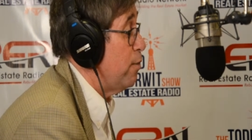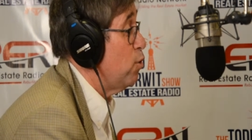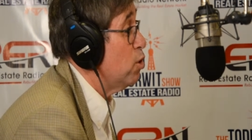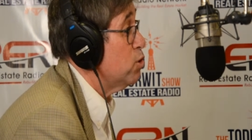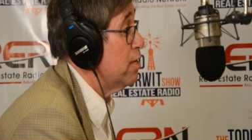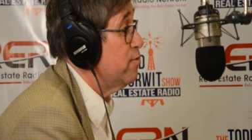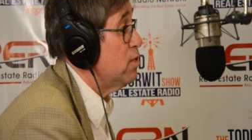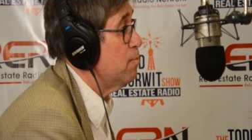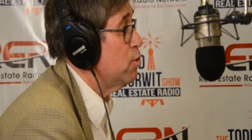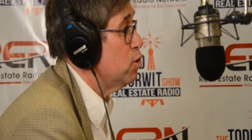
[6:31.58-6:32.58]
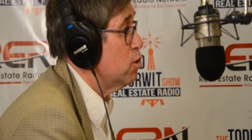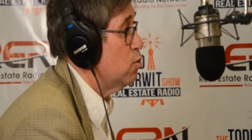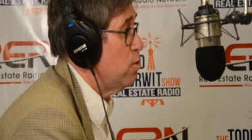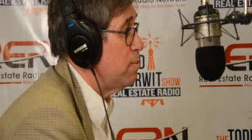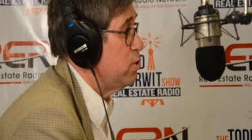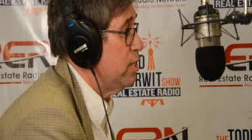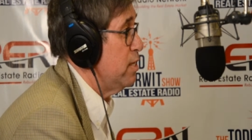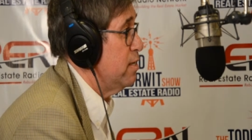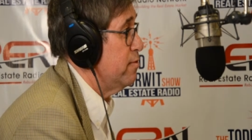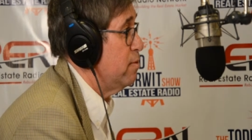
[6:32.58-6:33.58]
I will also give it to the personal
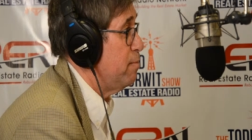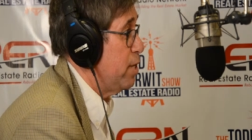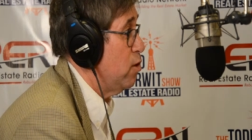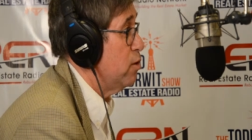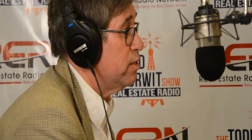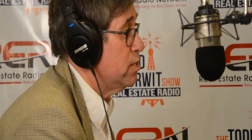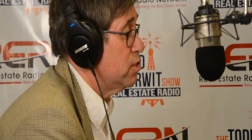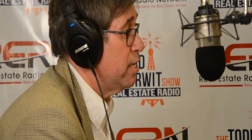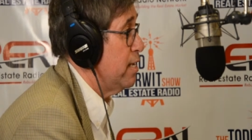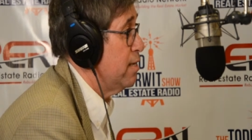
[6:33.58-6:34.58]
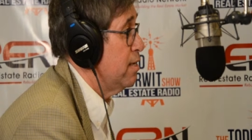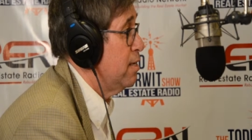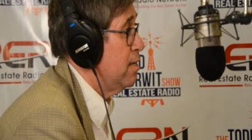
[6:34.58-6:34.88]
representative, the PR of the estate.